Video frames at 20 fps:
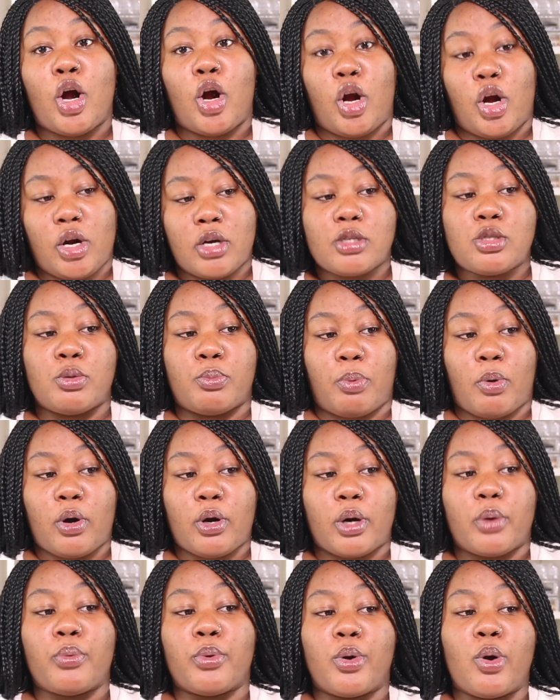her
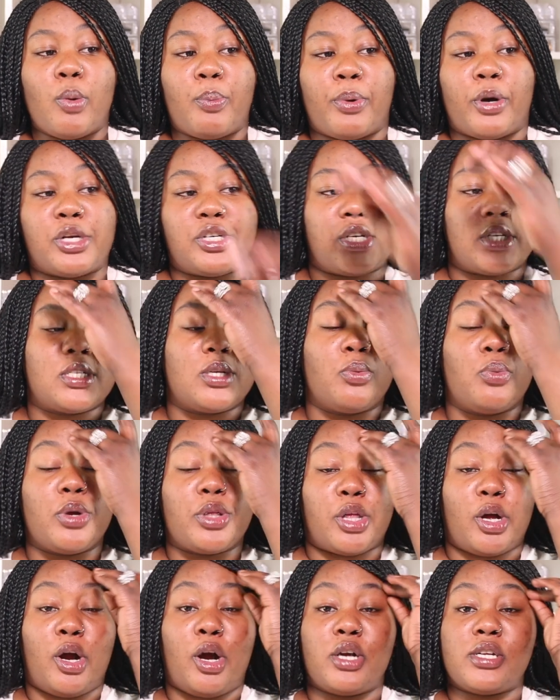supporter will go purchase it
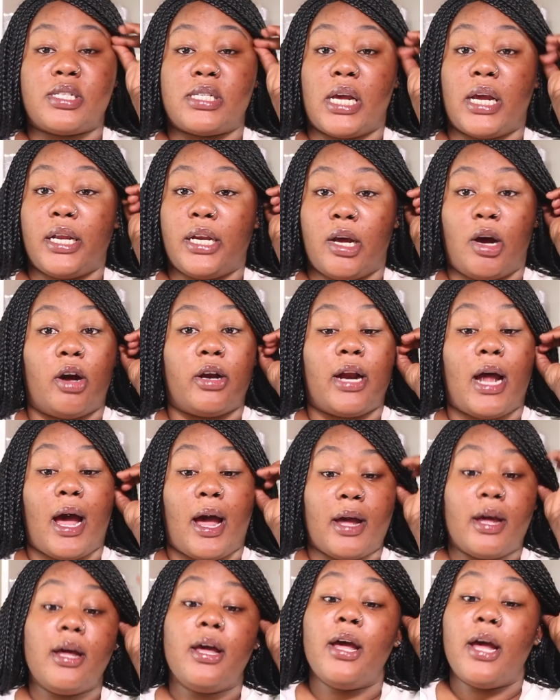with her saying it or
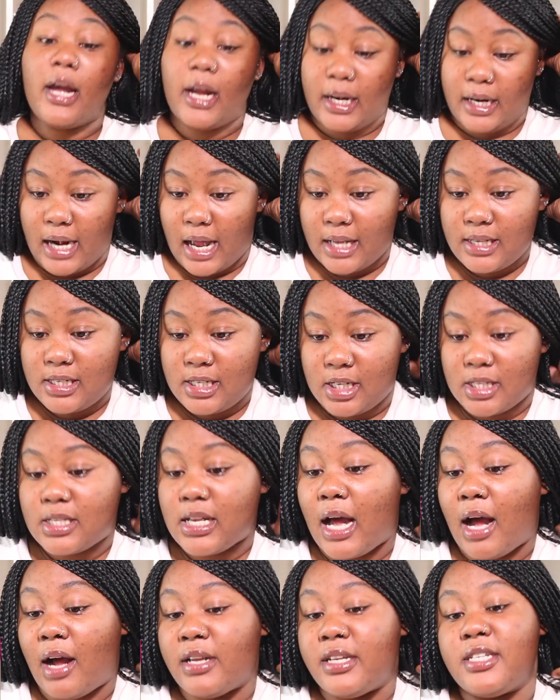not, and that's
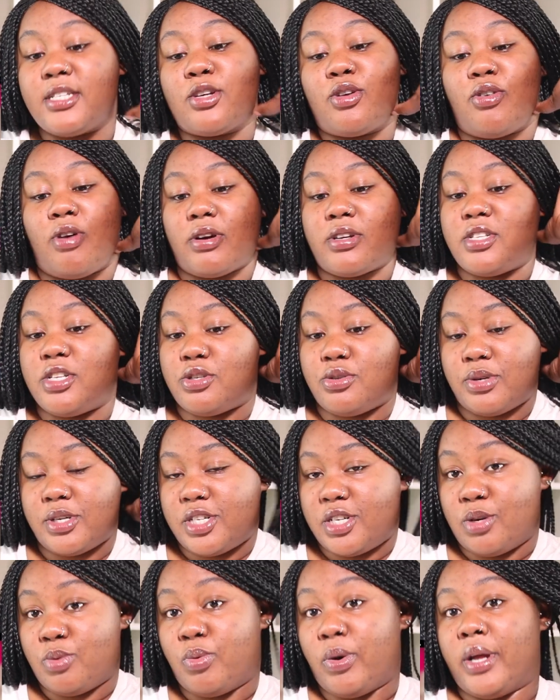just how this Crocs
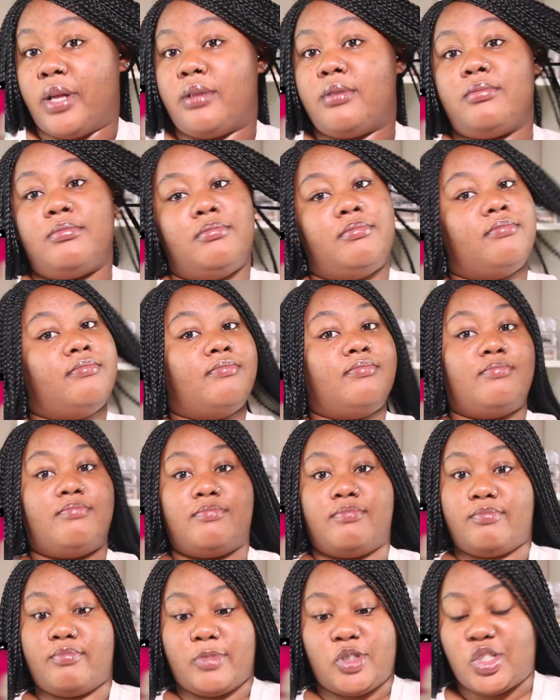situation went,
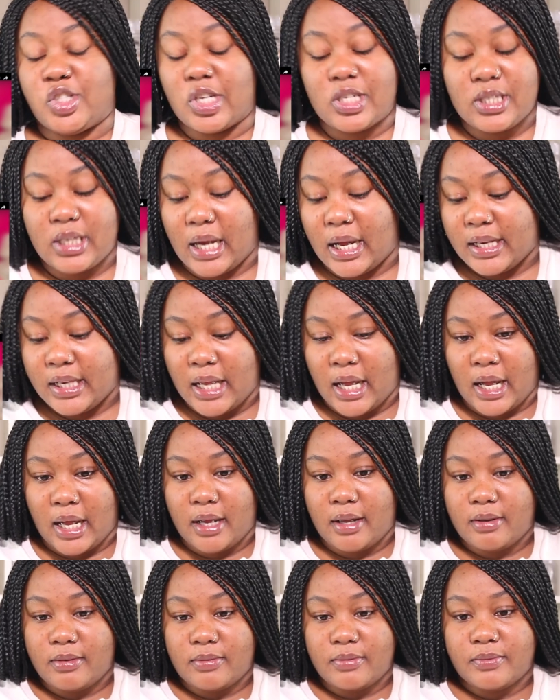just like that.